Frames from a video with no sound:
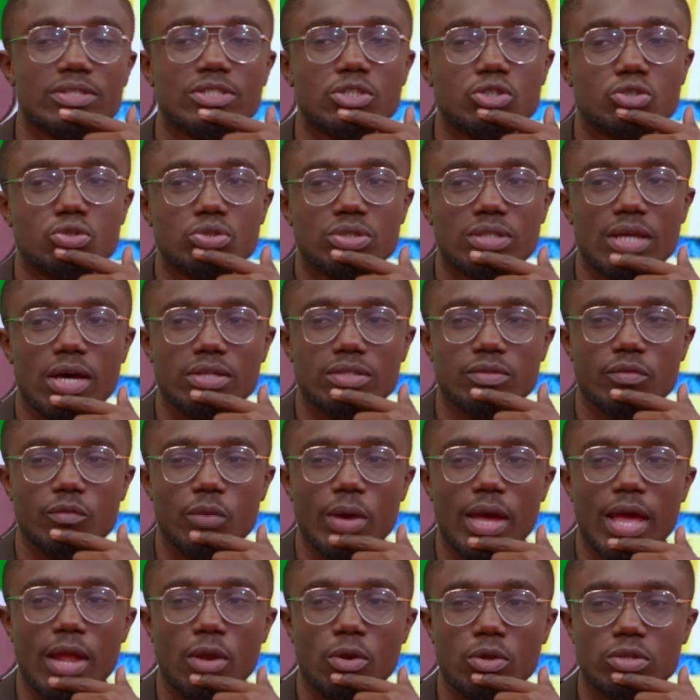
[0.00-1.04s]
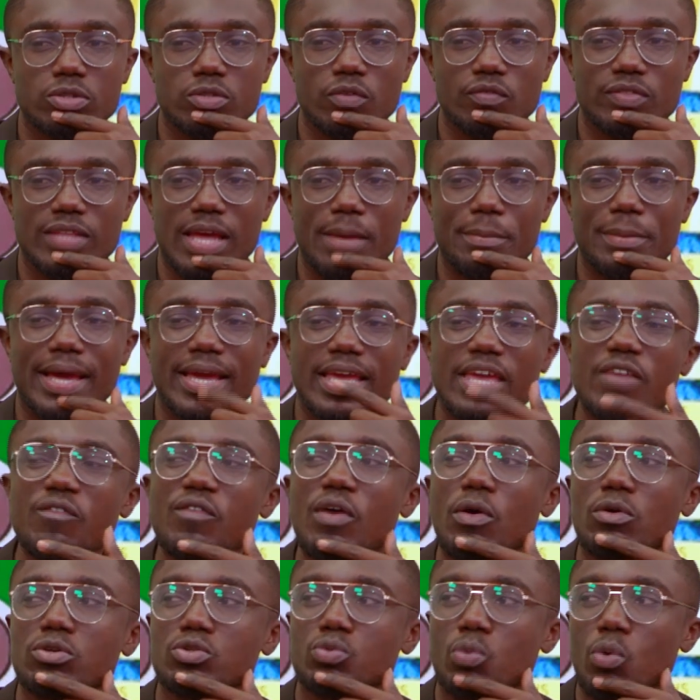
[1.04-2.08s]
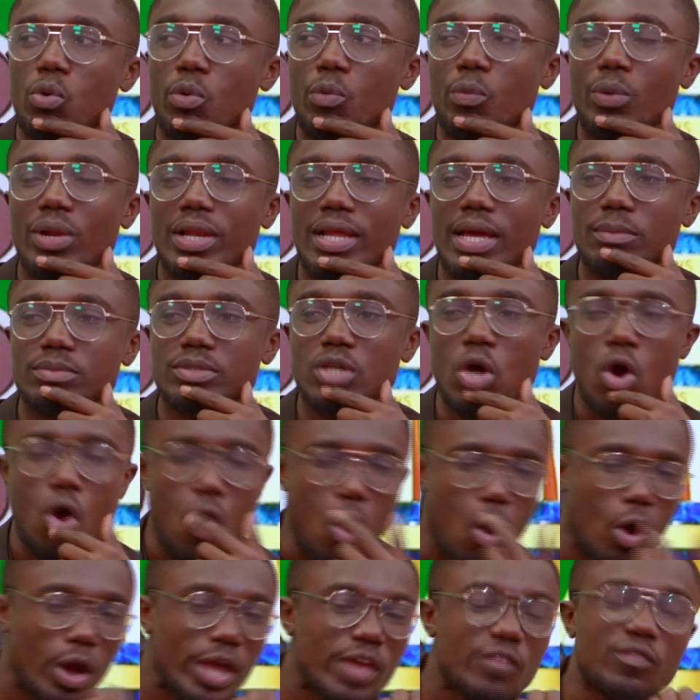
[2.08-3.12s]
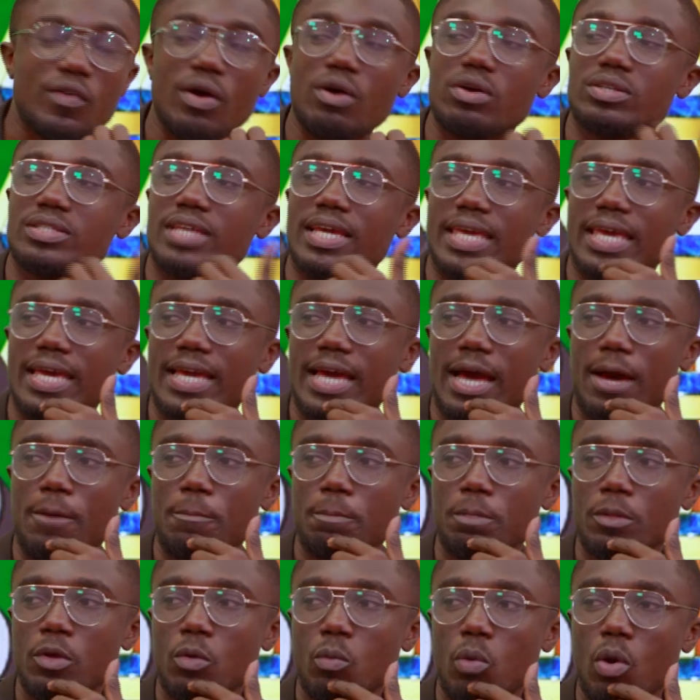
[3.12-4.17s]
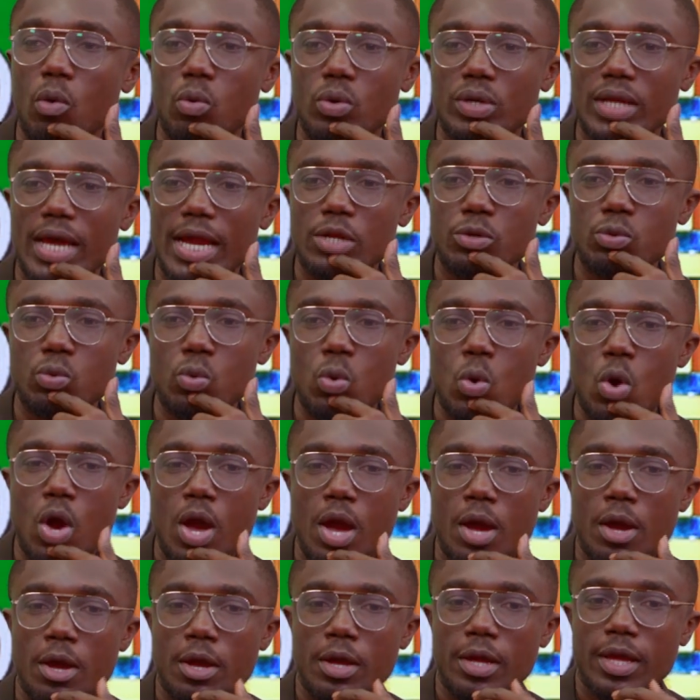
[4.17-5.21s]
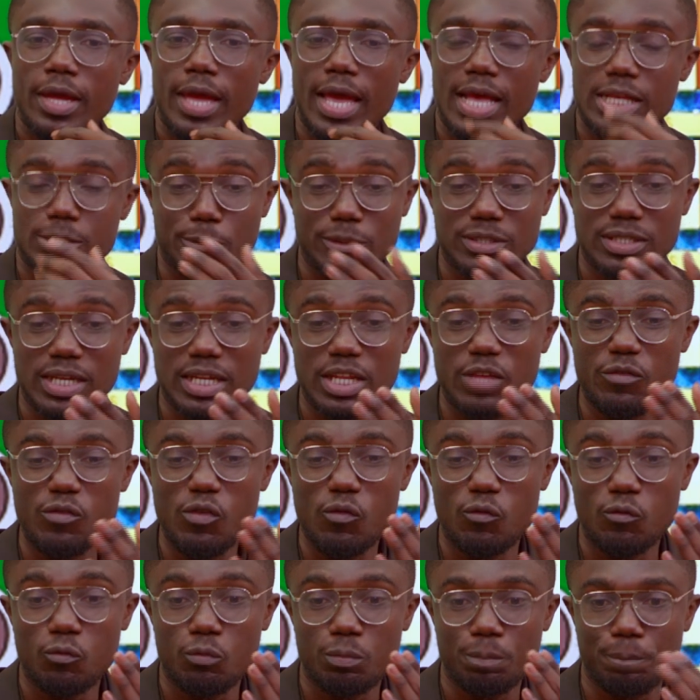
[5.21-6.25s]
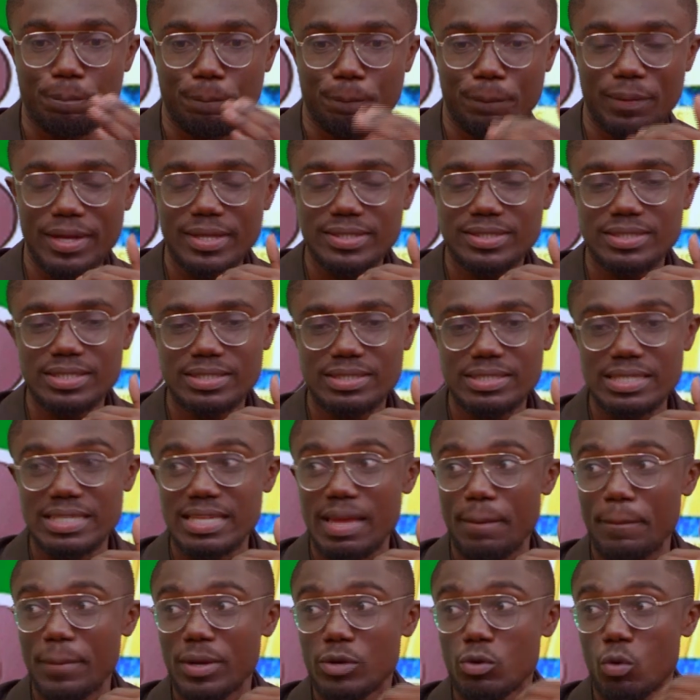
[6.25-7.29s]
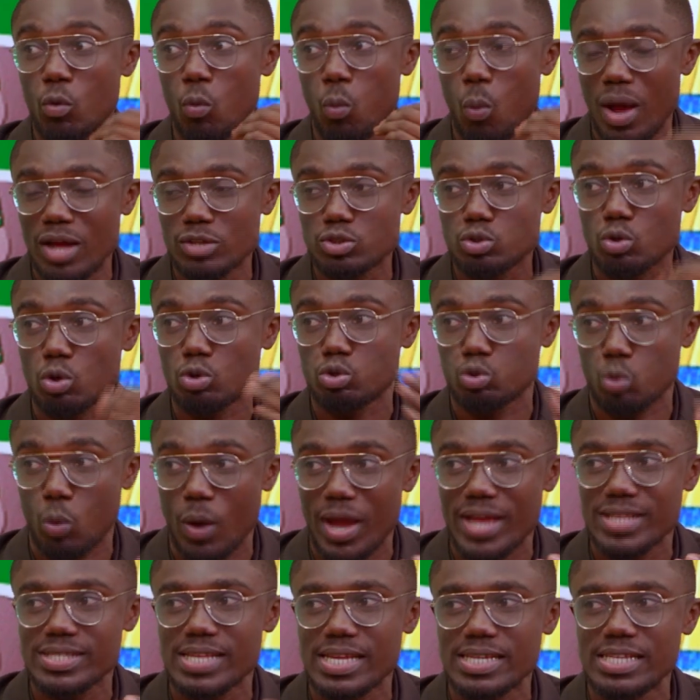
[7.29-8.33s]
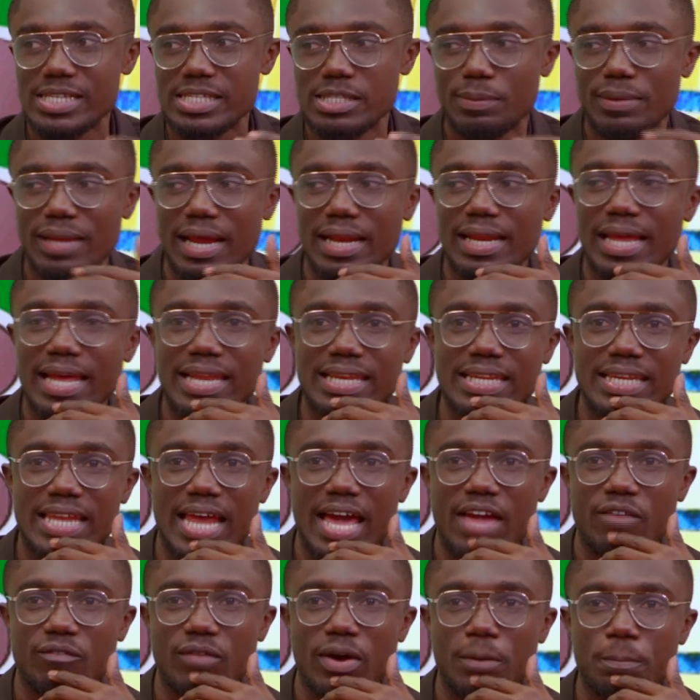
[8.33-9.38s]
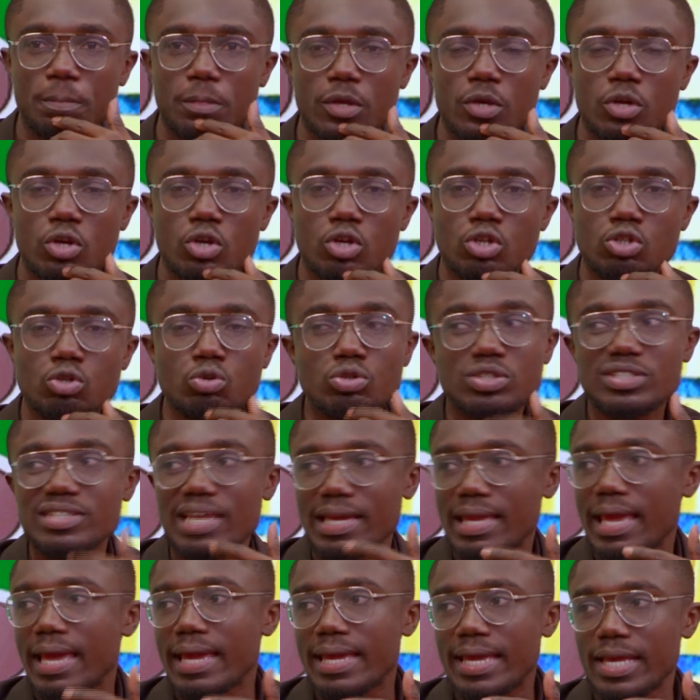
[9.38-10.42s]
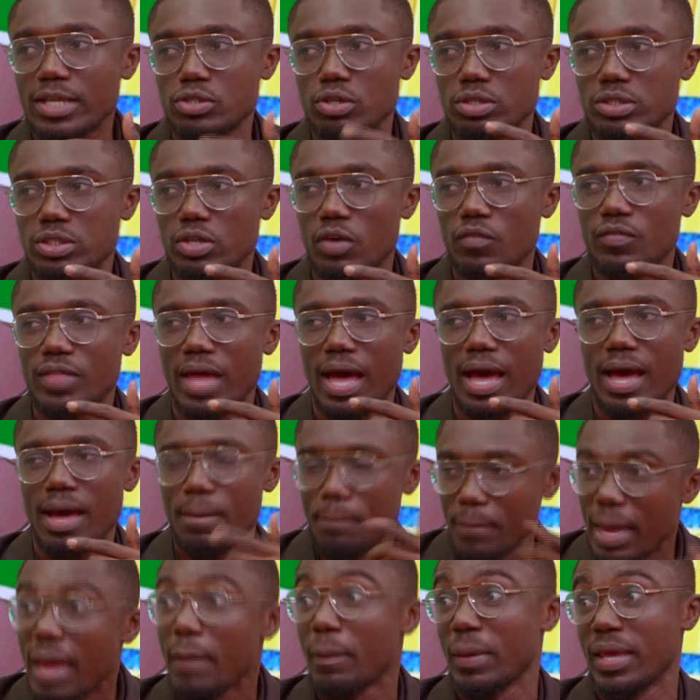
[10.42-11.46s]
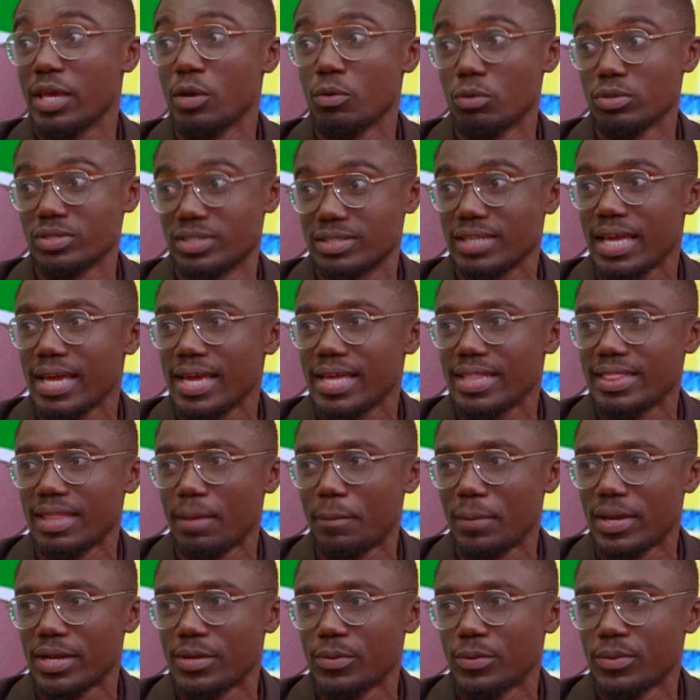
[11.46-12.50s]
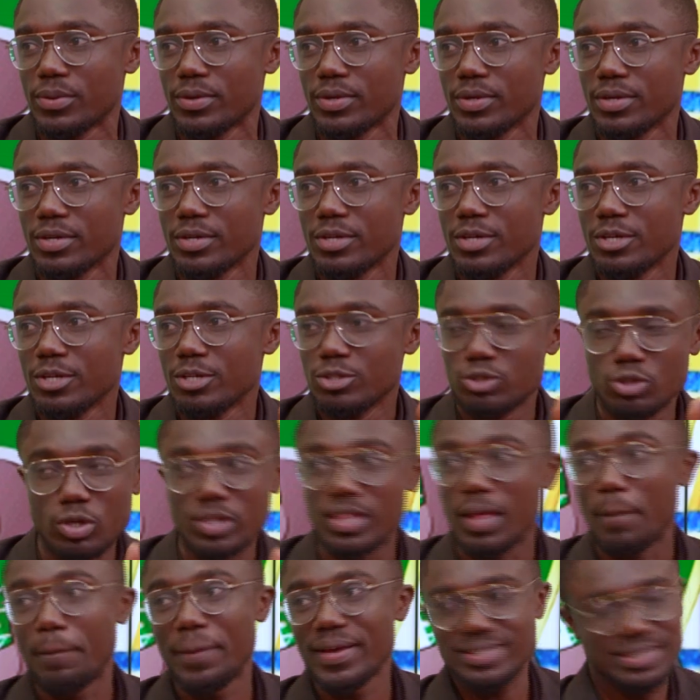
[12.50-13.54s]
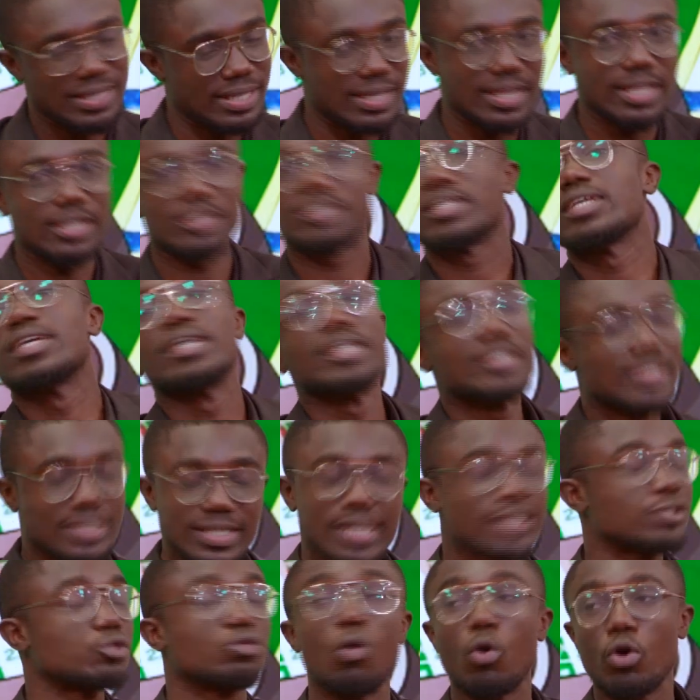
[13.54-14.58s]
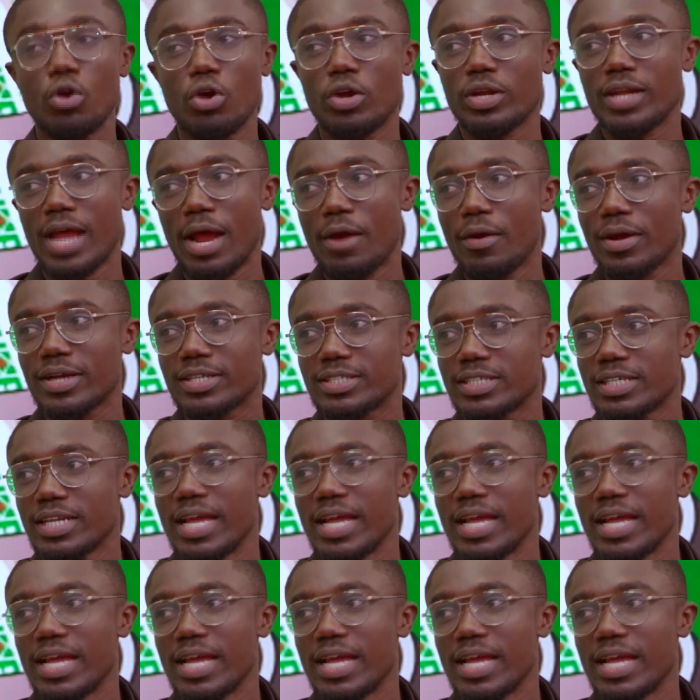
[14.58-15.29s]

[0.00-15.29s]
shootout a lot of times. Like, if I was Rowan Williams or if I was a kicker, what would I do? Especially if you've placed it in the middle once or twice and he's been an early diver. You second guess yourself that maybe he will stay in the middle. So the best thing is just go your direction.